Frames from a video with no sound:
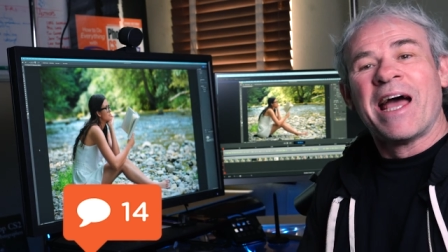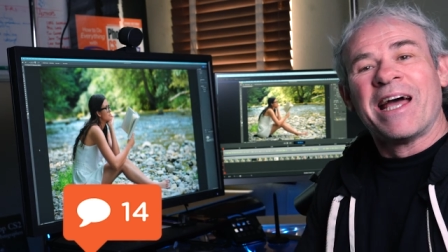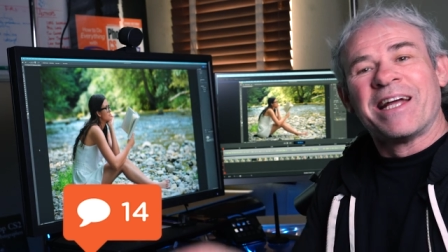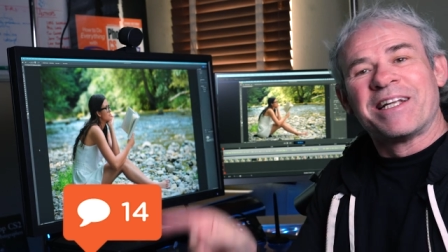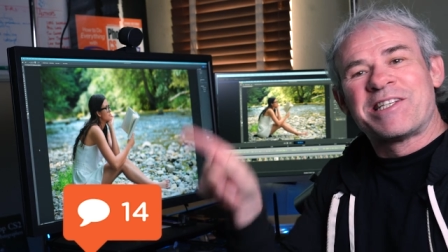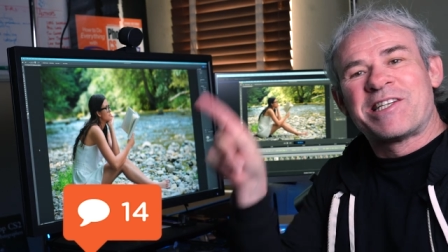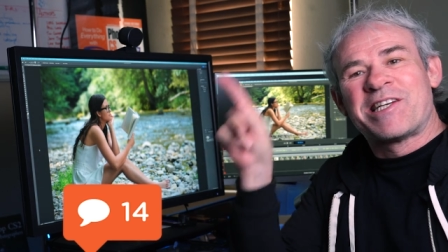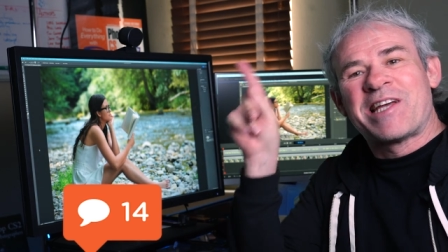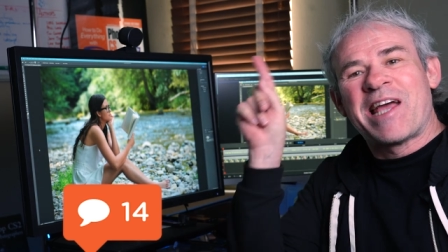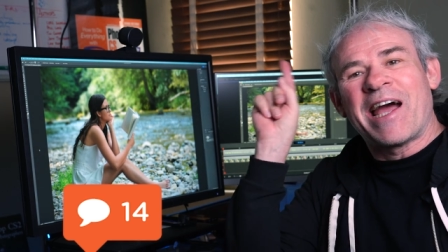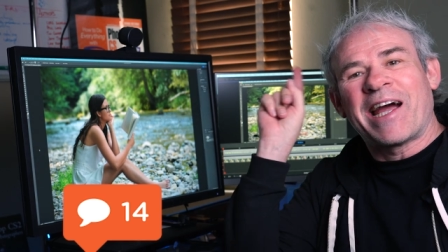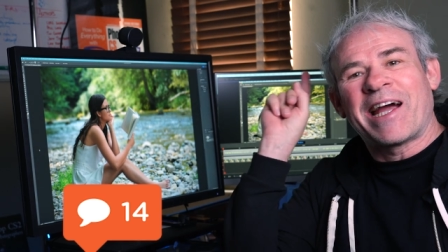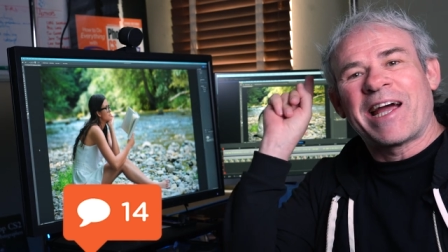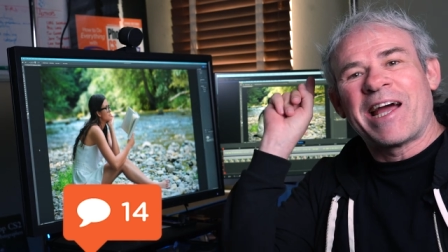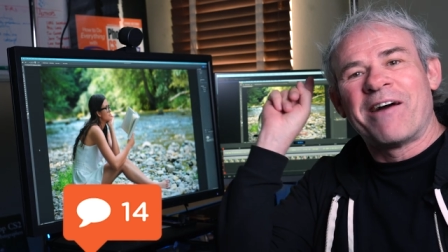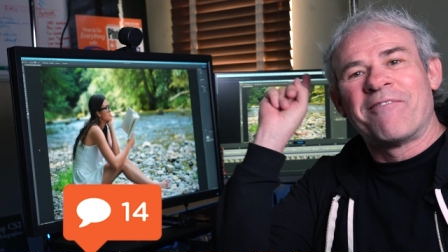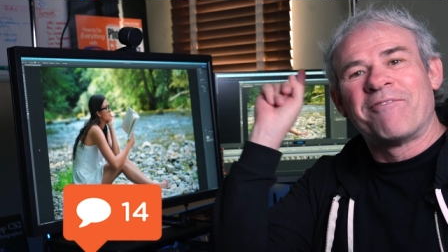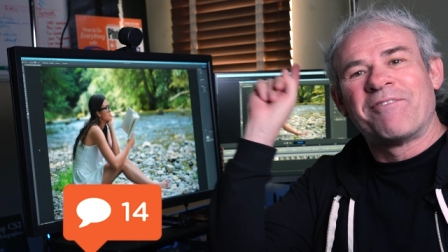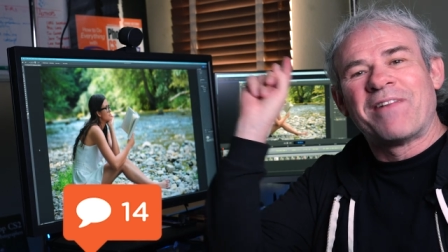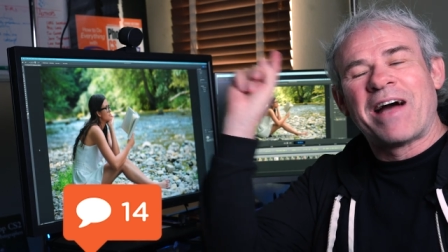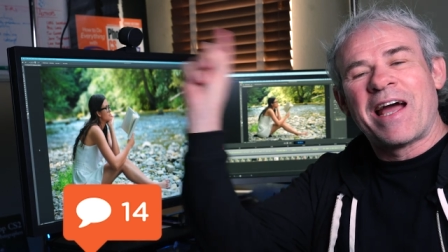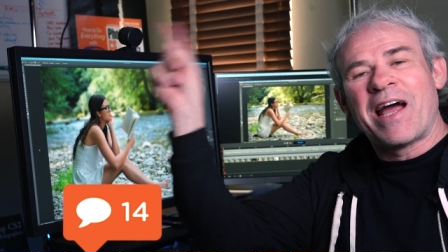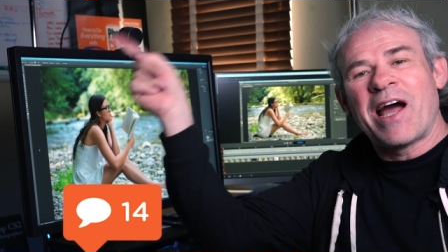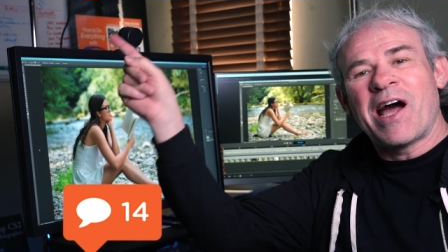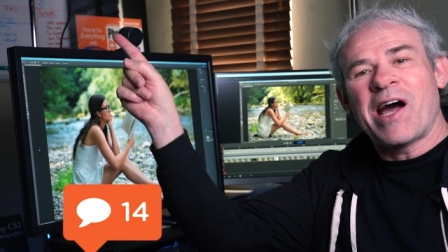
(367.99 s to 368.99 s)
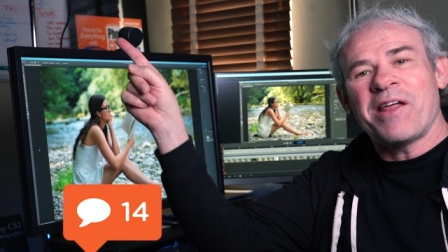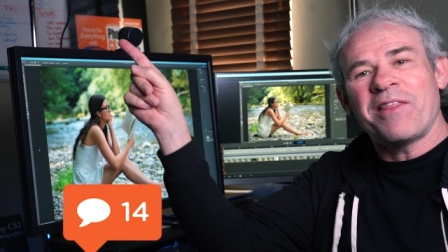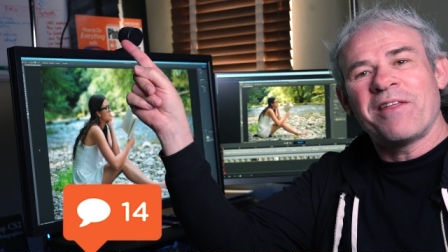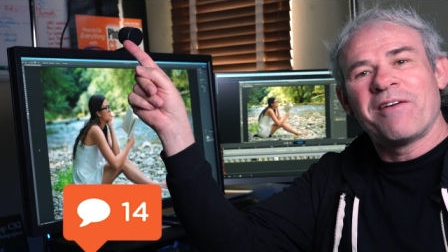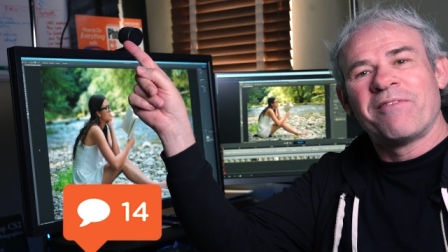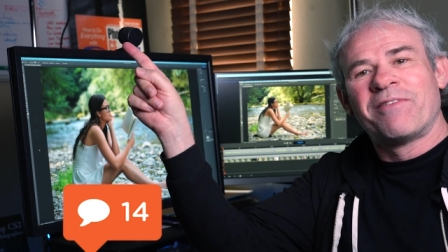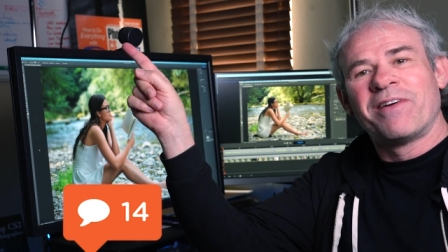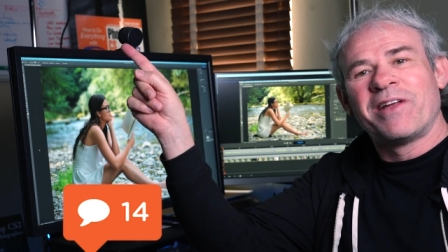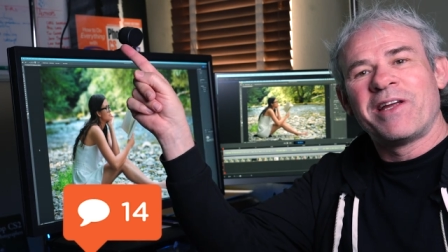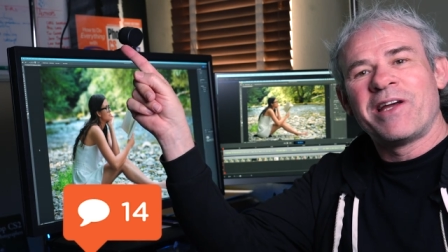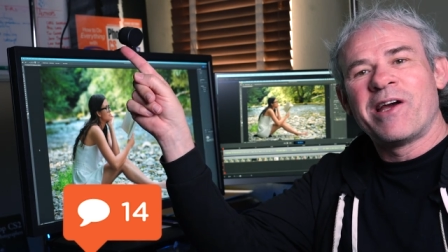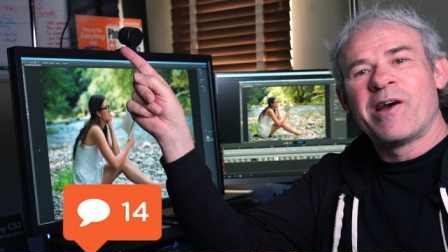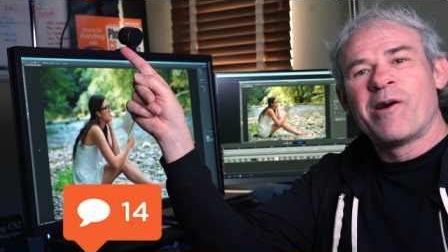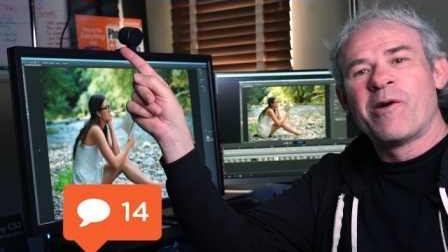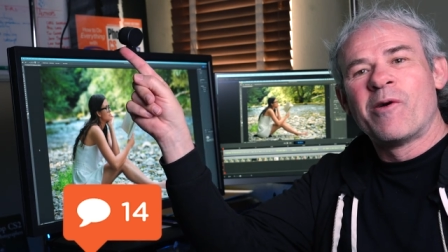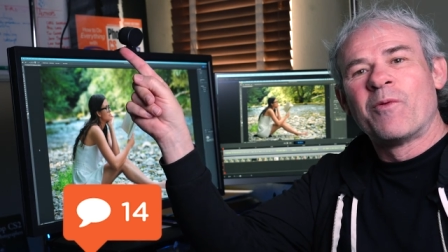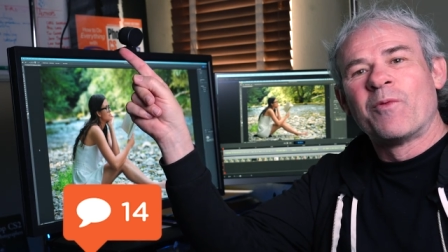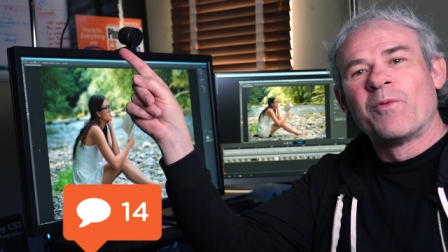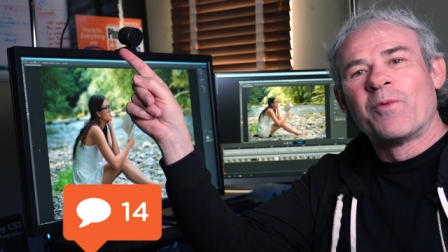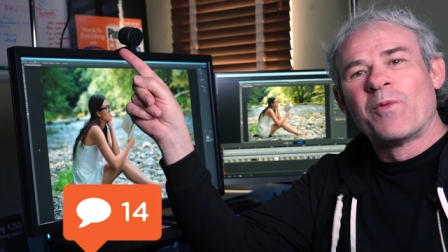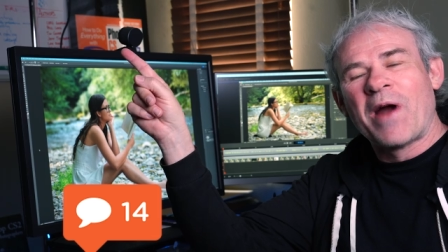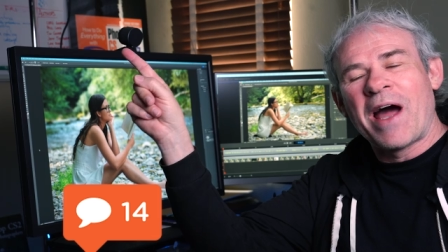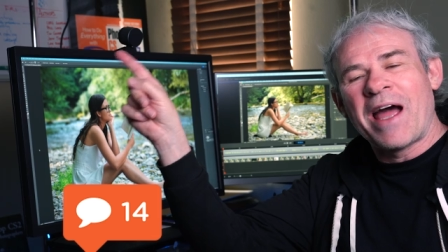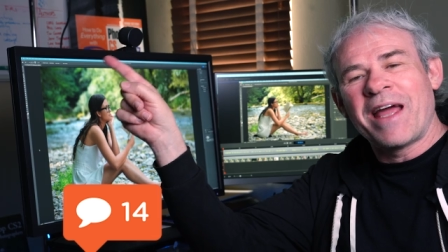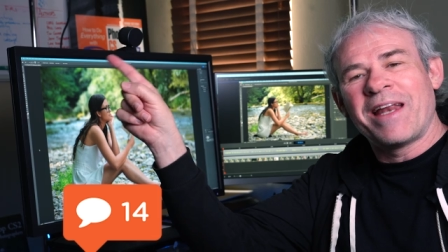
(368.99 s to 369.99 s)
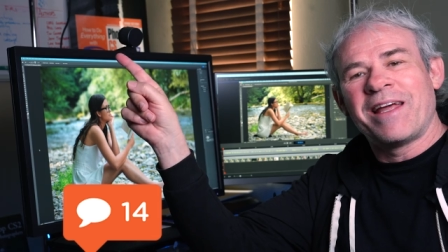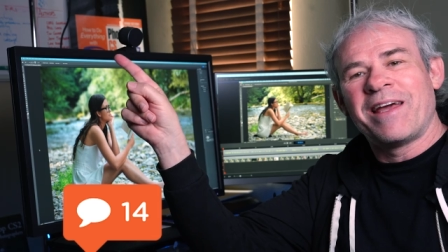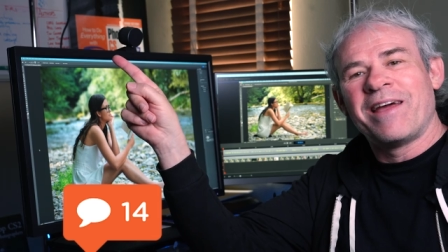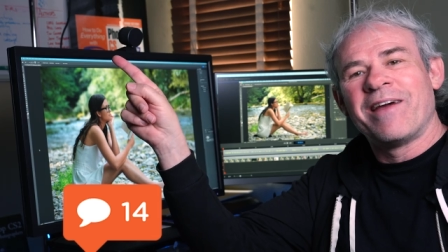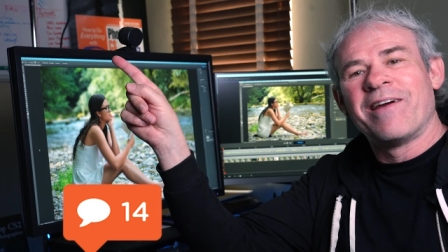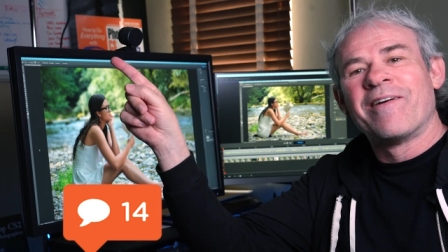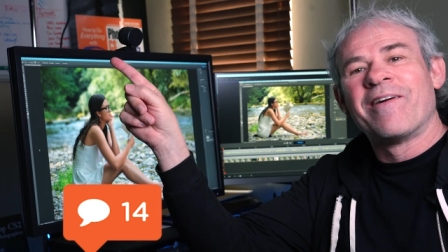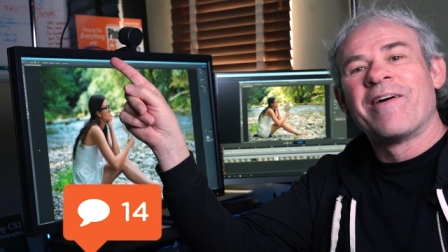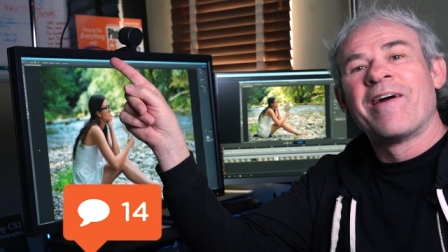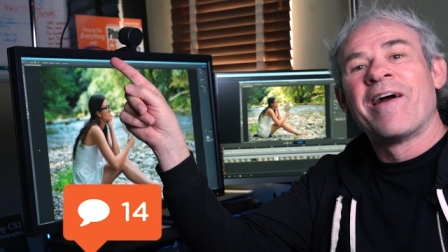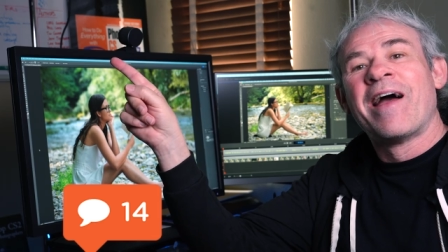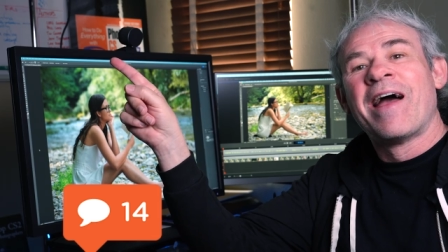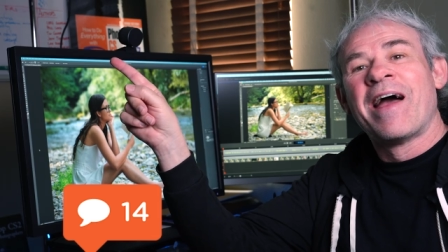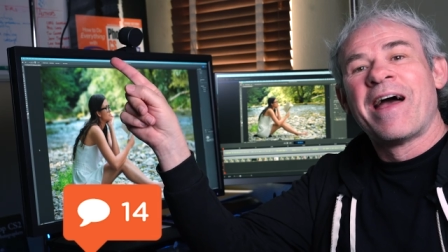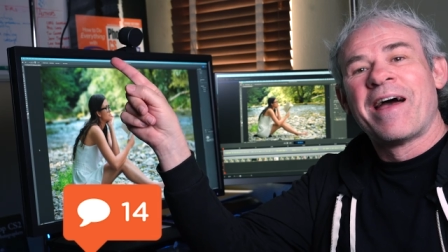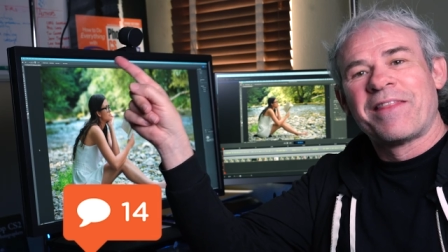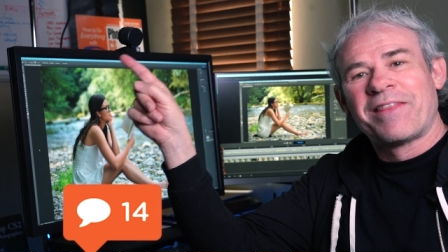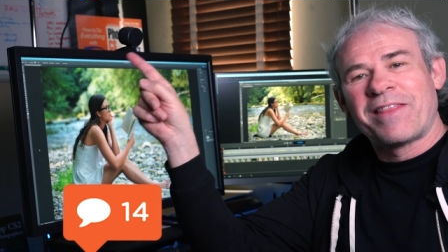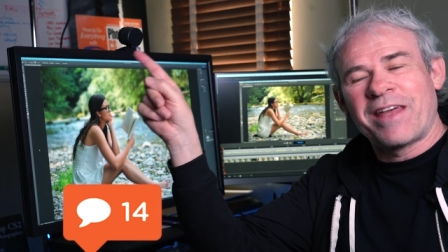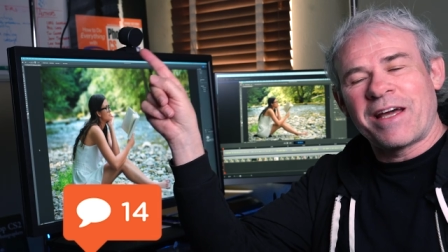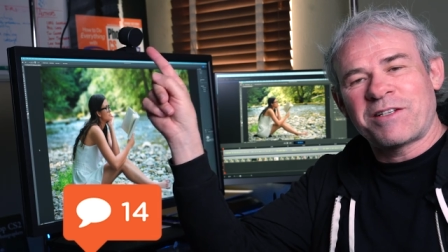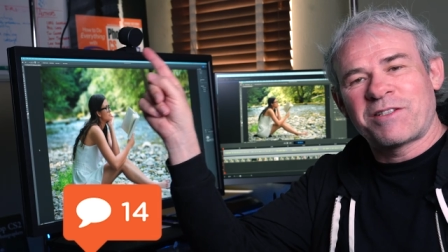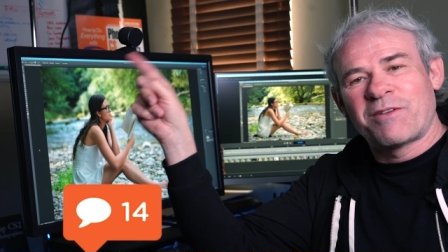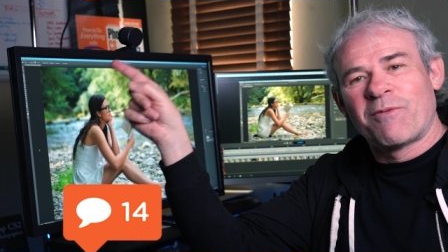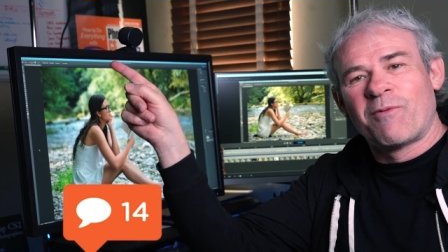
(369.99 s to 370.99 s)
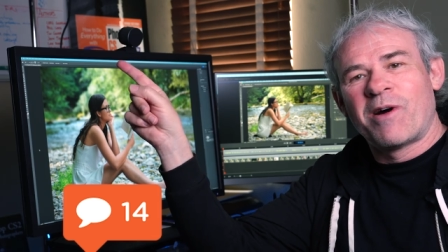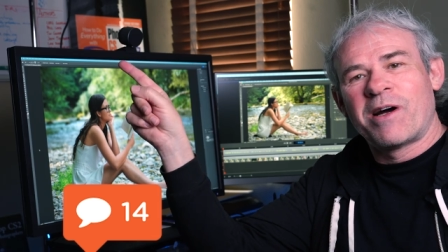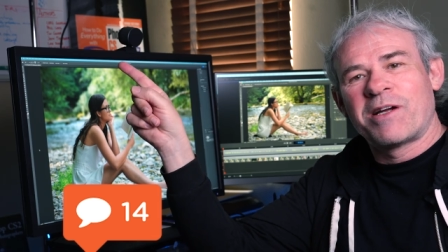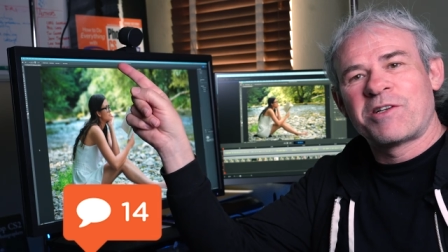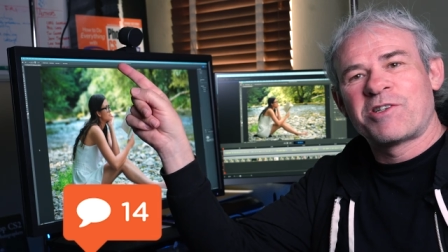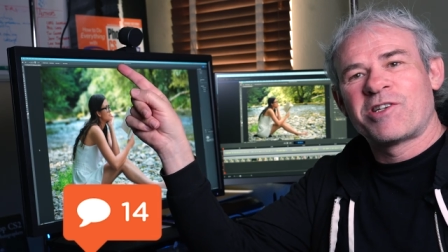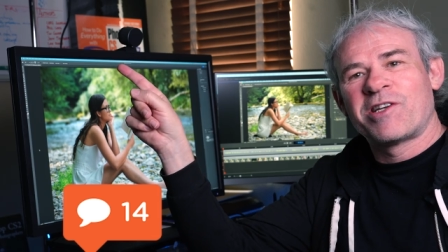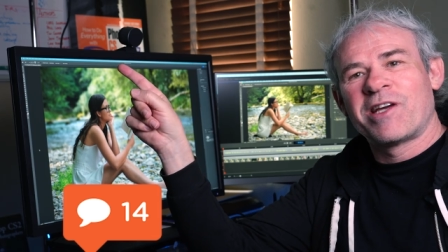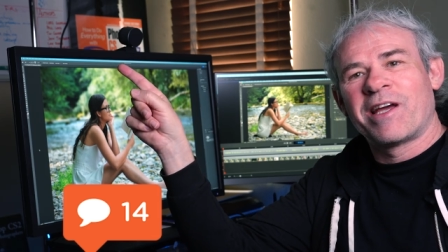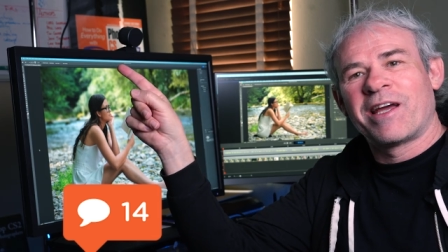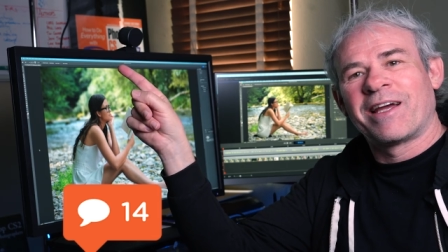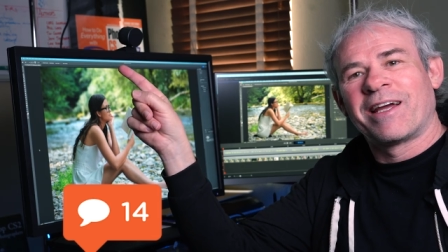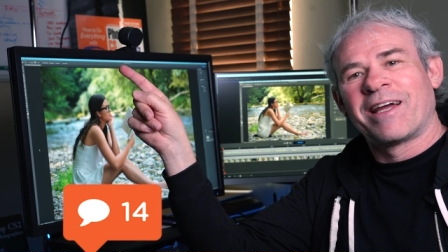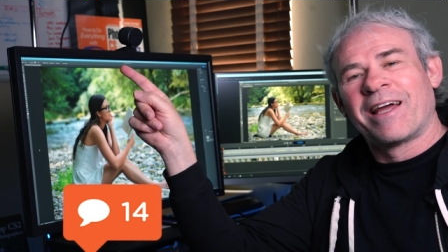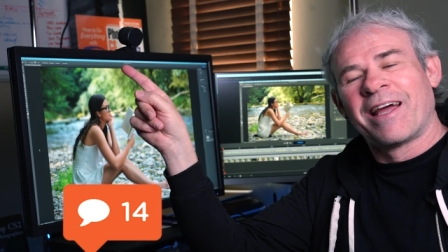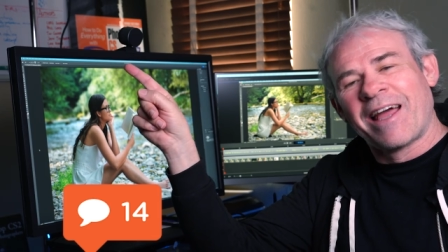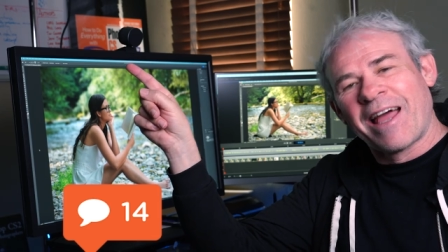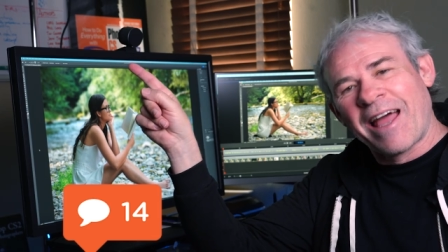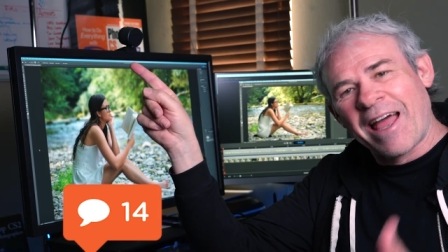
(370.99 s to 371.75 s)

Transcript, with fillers: check out my other video right here. Thanks for watching.